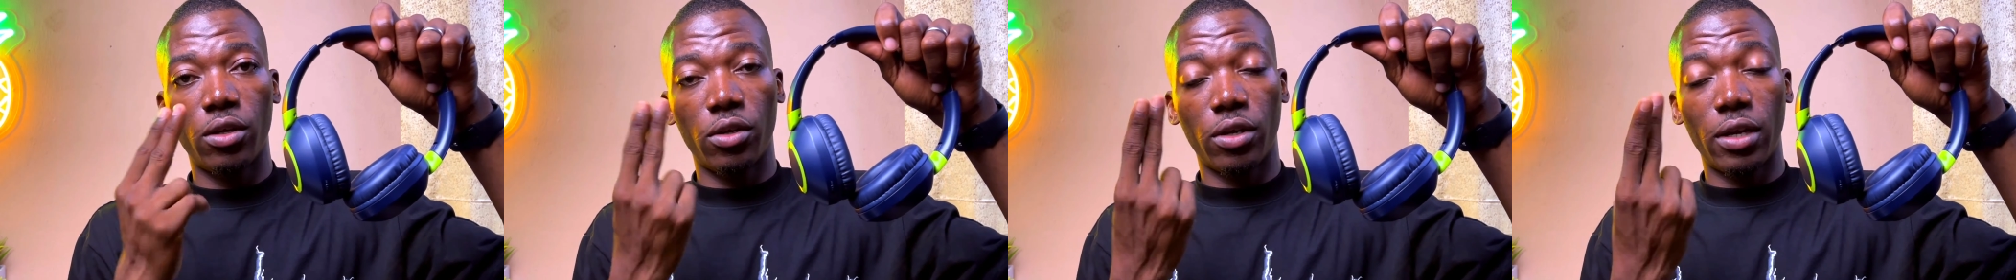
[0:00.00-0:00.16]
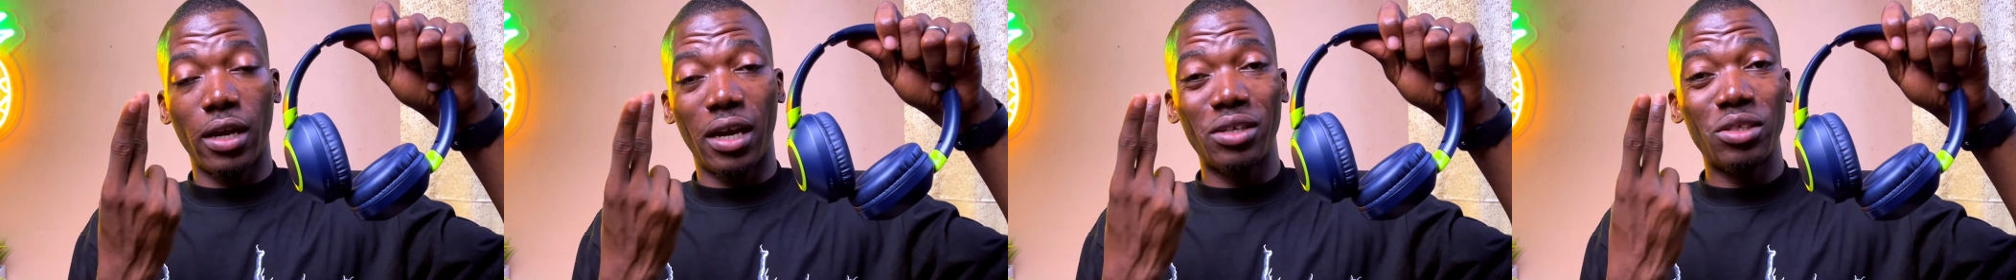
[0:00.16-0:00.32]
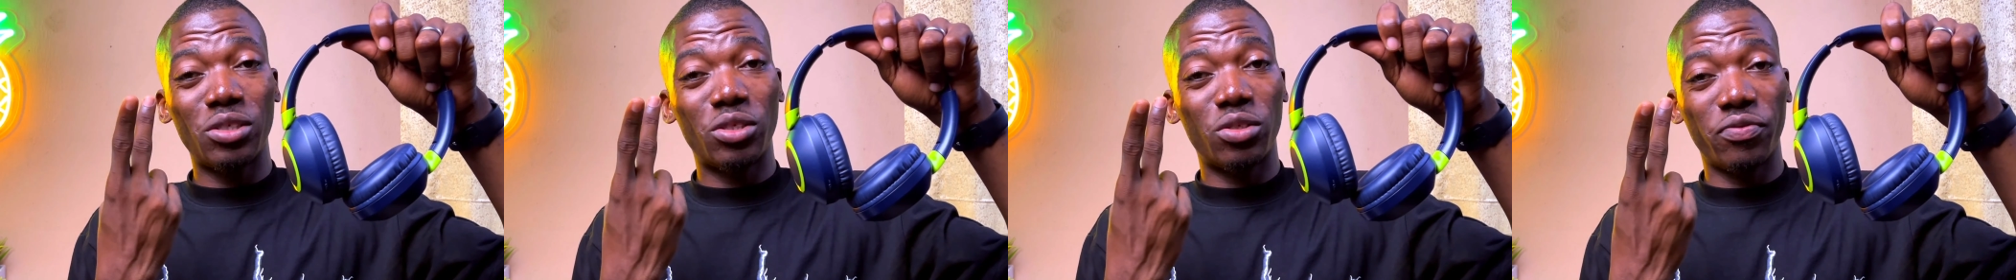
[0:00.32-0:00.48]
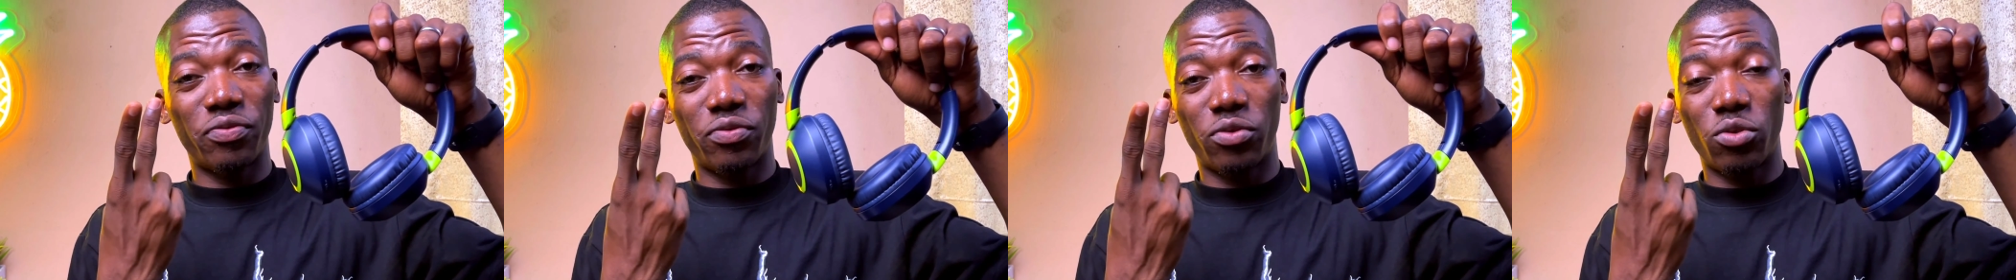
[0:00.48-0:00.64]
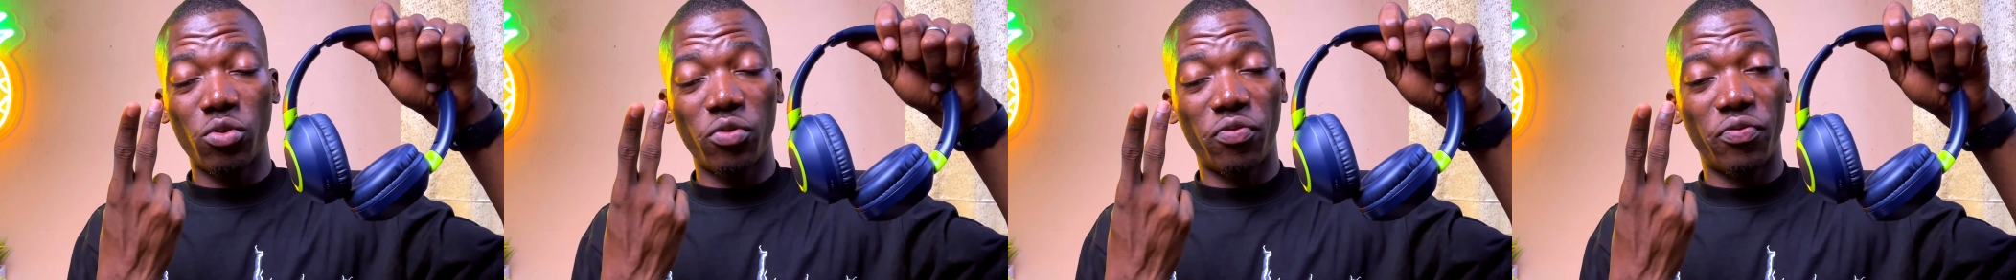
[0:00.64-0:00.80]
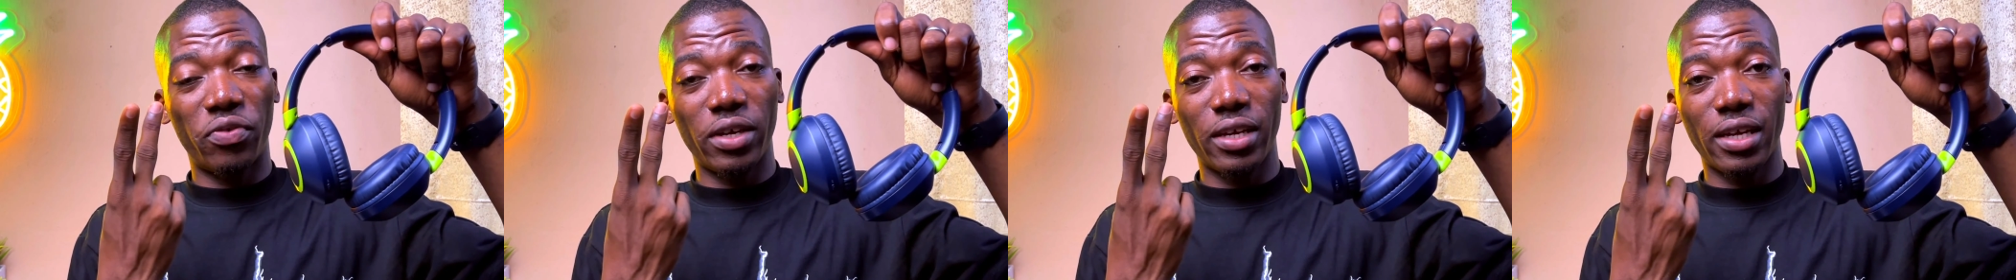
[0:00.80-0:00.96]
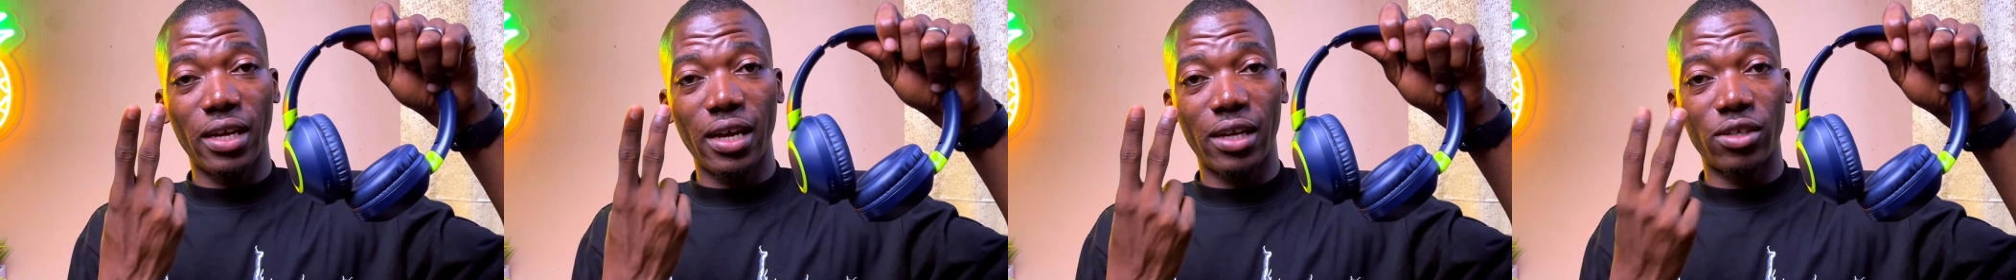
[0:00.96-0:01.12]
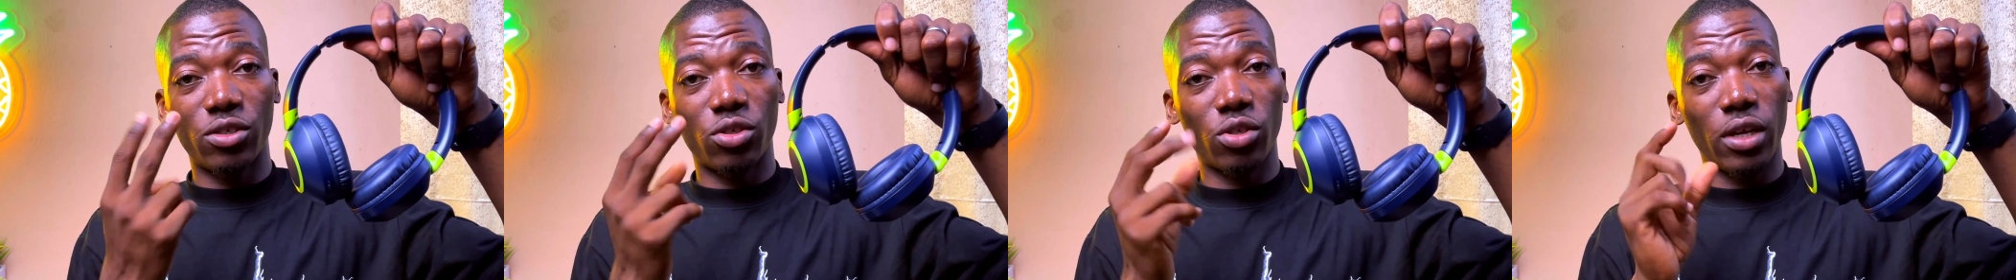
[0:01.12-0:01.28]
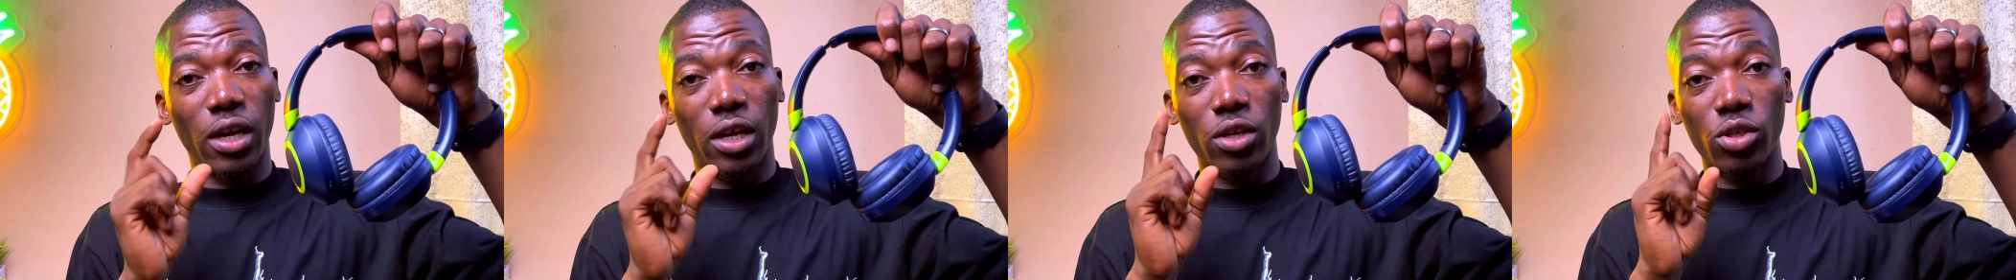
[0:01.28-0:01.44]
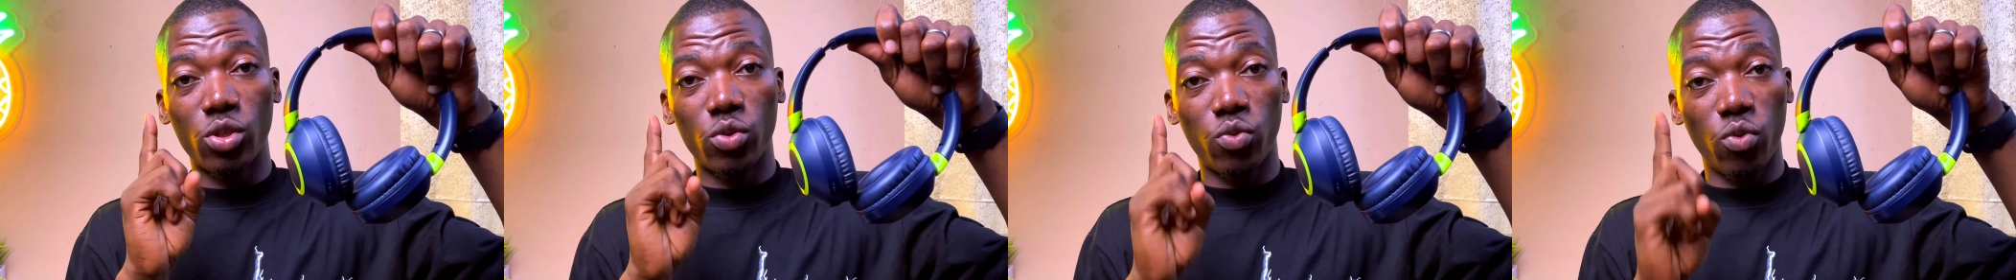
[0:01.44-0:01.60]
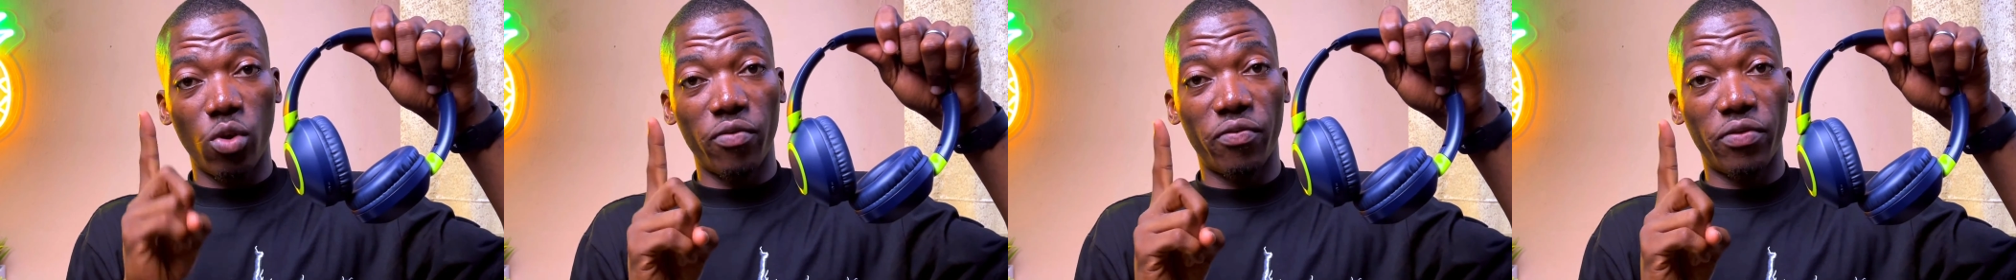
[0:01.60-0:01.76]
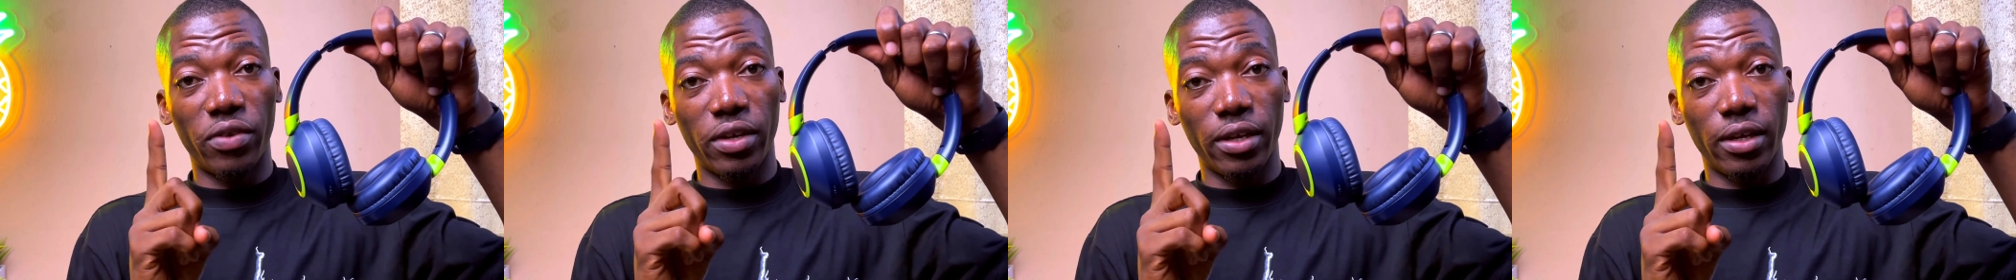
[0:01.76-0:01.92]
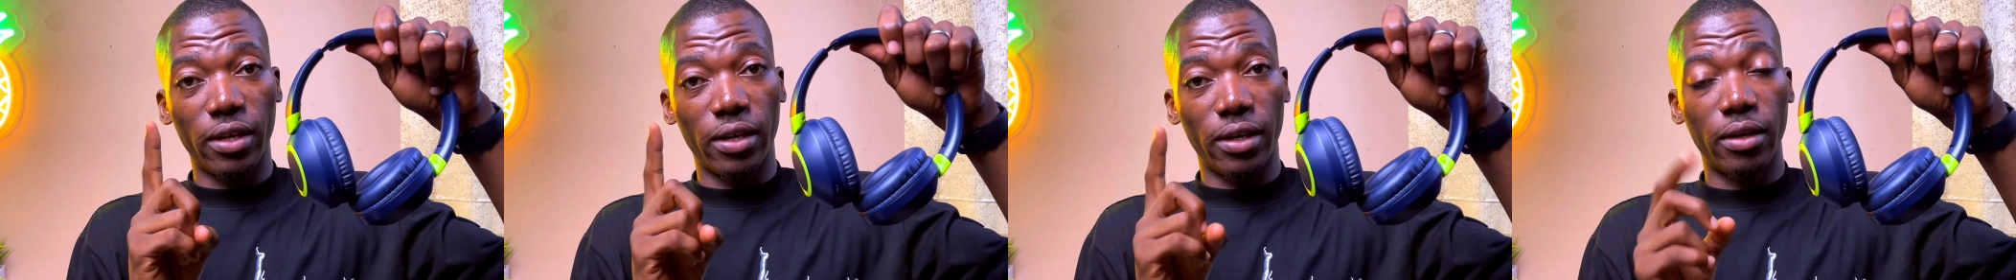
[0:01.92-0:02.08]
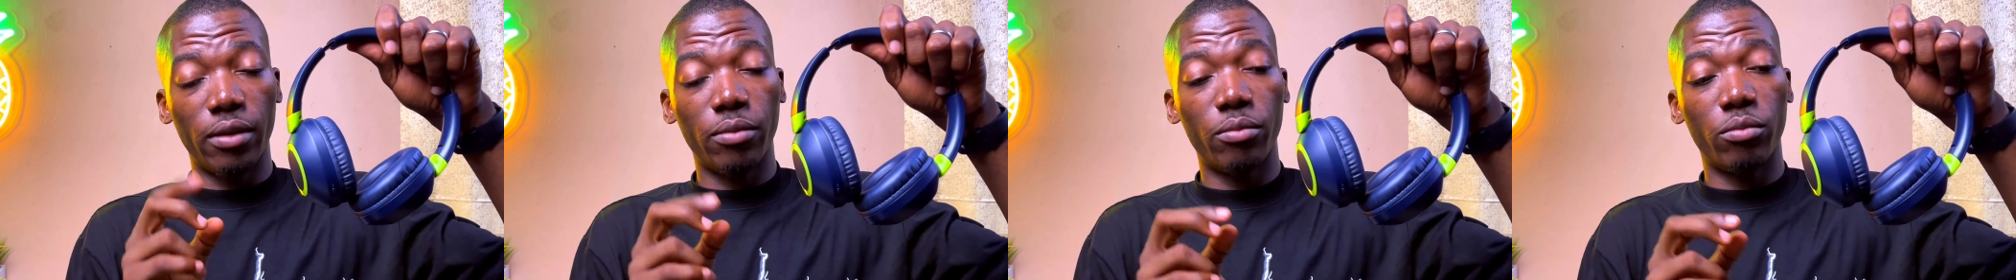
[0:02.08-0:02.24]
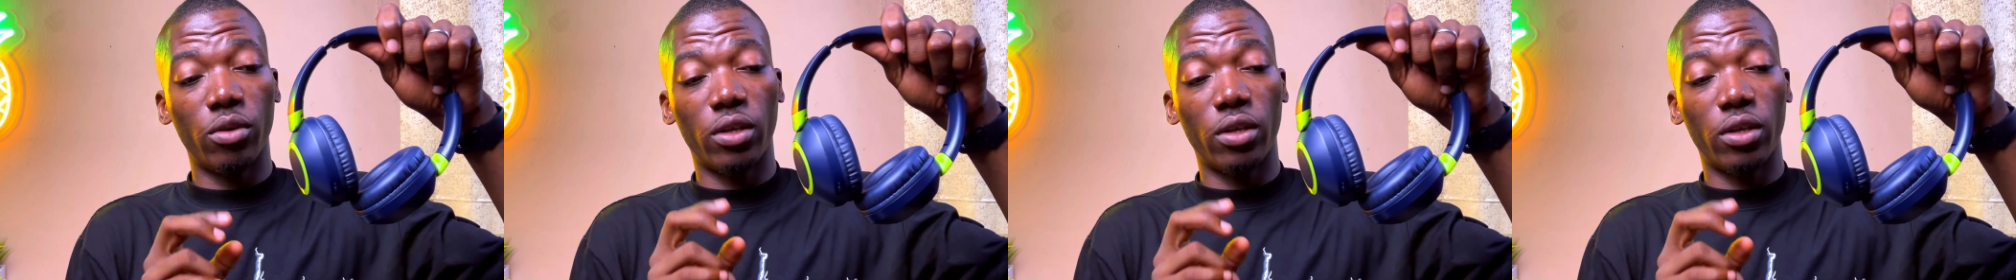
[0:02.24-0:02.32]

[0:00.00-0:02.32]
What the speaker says: You can use 2 fingers, you can use 1 finger.